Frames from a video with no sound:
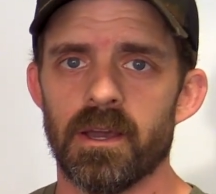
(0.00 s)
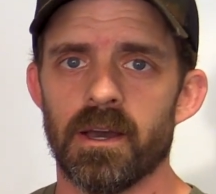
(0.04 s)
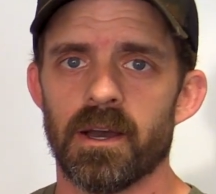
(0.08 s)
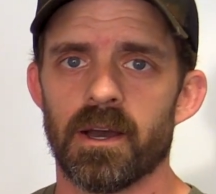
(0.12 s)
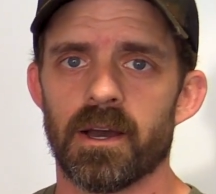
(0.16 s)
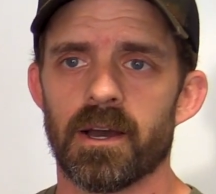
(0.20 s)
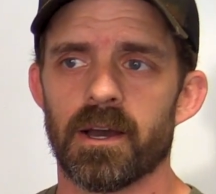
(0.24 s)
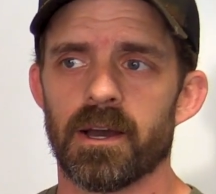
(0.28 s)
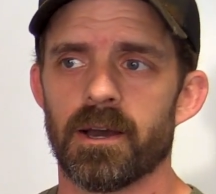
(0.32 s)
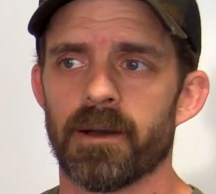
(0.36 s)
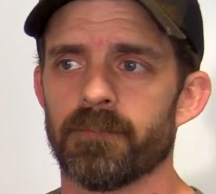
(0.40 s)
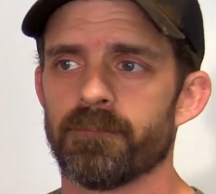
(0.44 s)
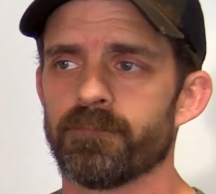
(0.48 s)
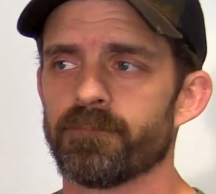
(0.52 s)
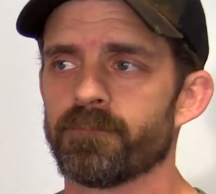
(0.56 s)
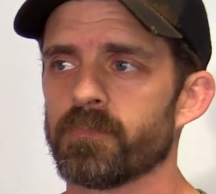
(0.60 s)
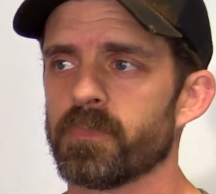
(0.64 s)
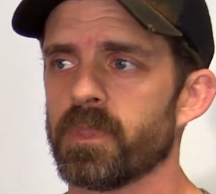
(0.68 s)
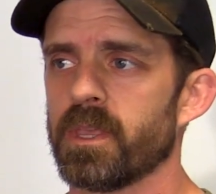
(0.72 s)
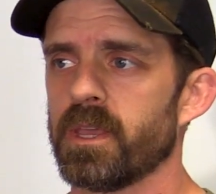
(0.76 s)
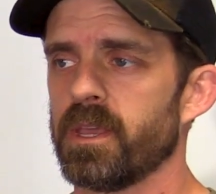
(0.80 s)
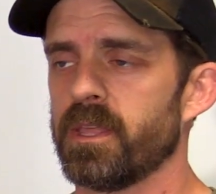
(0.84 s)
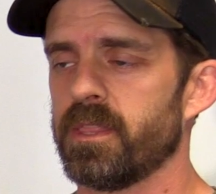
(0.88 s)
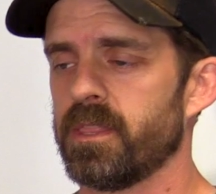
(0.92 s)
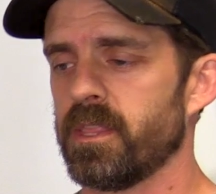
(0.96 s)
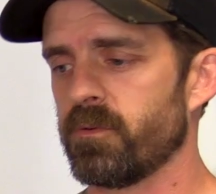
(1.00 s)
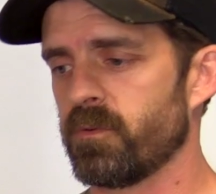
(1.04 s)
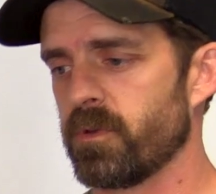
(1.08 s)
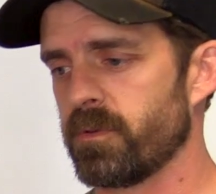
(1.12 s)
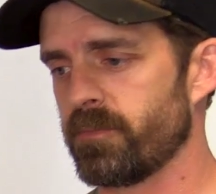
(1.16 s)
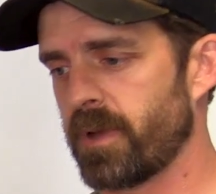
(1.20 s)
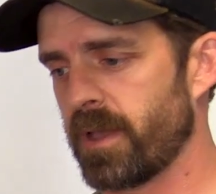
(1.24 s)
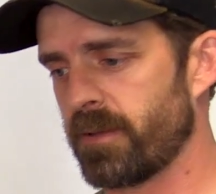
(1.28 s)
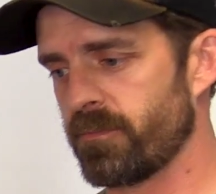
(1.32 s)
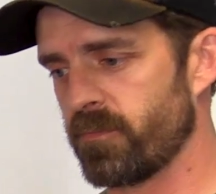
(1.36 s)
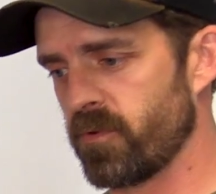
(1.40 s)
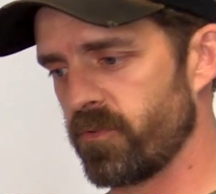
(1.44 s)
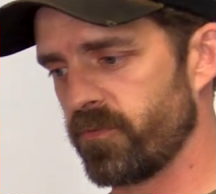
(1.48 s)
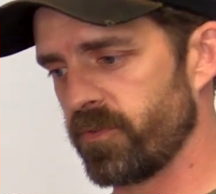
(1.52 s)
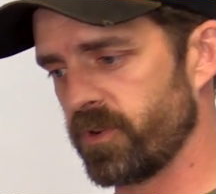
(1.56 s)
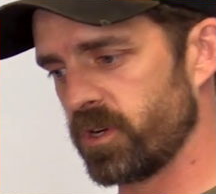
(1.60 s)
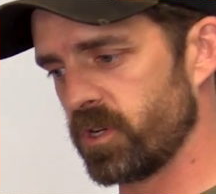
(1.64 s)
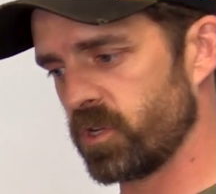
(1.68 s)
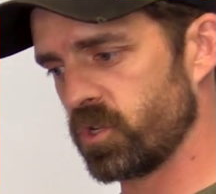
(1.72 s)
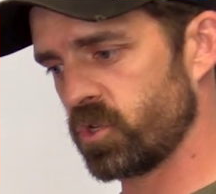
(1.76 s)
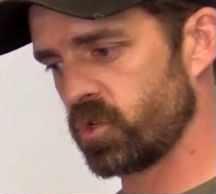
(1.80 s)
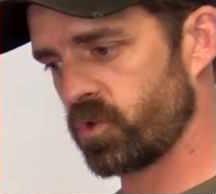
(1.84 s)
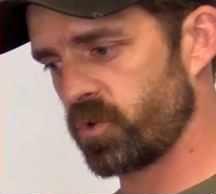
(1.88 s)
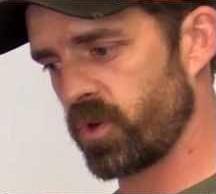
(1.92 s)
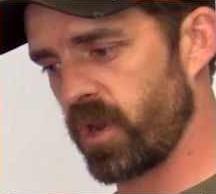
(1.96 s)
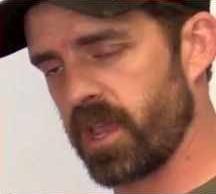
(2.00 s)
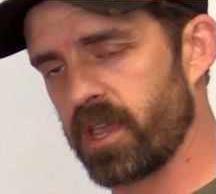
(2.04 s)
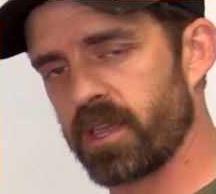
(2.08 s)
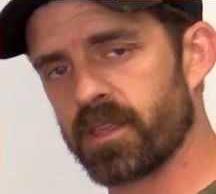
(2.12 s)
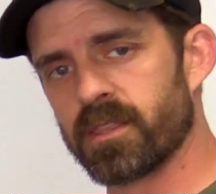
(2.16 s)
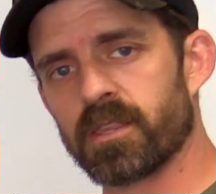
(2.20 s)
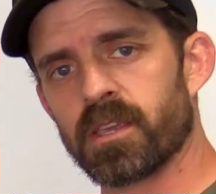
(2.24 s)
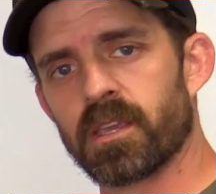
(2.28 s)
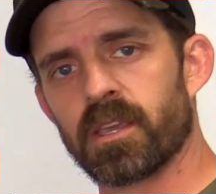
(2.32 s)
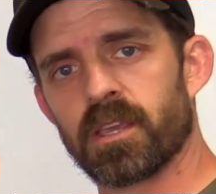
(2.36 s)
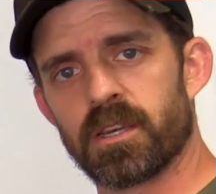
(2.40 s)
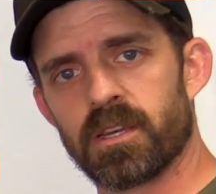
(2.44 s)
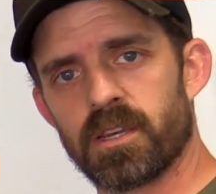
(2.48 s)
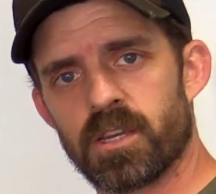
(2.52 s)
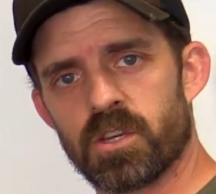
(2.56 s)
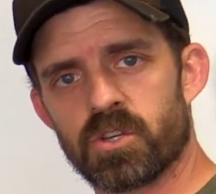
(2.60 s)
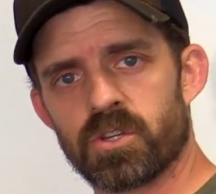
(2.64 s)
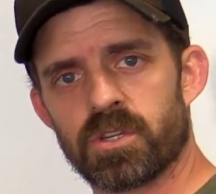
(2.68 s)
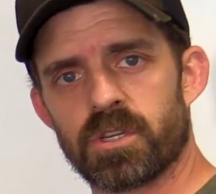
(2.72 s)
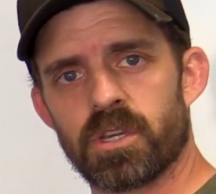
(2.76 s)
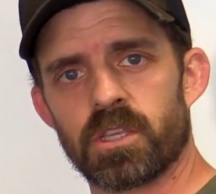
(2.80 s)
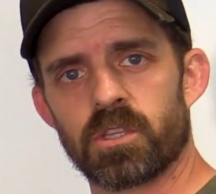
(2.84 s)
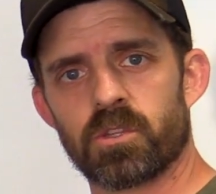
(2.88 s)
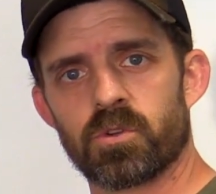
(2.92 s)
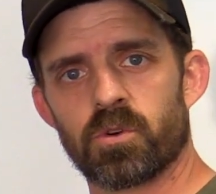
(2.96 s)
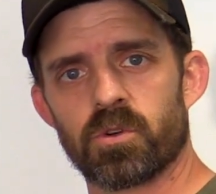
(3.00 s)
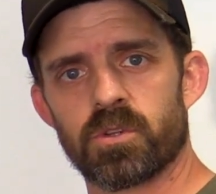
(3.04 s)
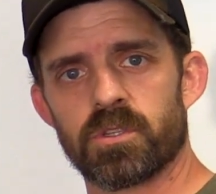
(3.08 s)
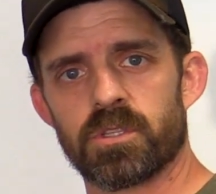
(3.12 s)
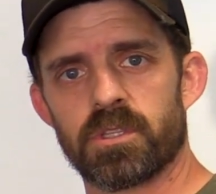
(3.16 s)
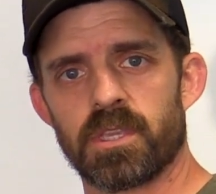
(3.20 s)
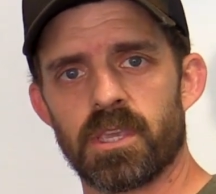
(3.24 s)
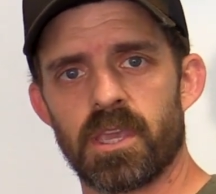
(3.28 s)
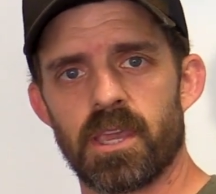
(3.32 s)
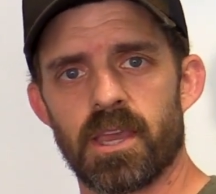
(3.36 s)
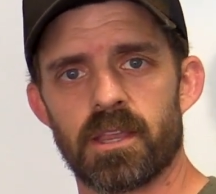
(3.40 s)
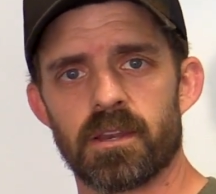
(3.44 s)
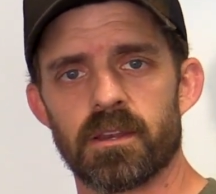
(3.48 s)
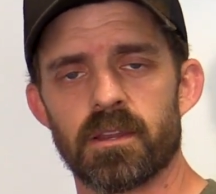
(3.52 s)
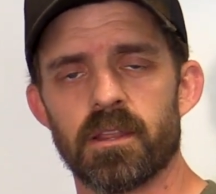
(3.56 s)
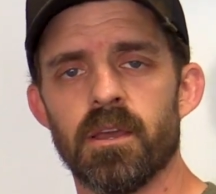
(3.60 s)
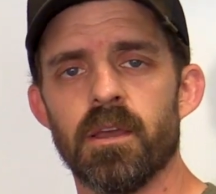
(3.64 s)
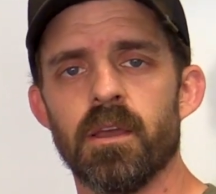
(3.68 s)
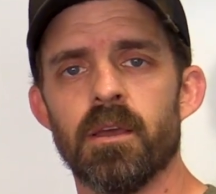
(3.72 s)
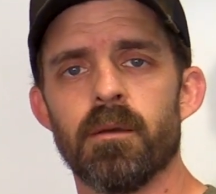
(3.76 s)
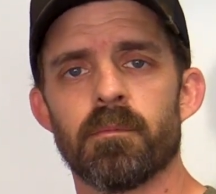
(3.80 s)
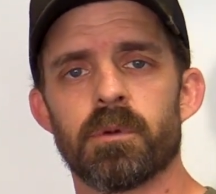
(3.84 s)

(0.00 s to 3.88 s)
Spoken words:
And then we might move into strength and conditioning towards the end.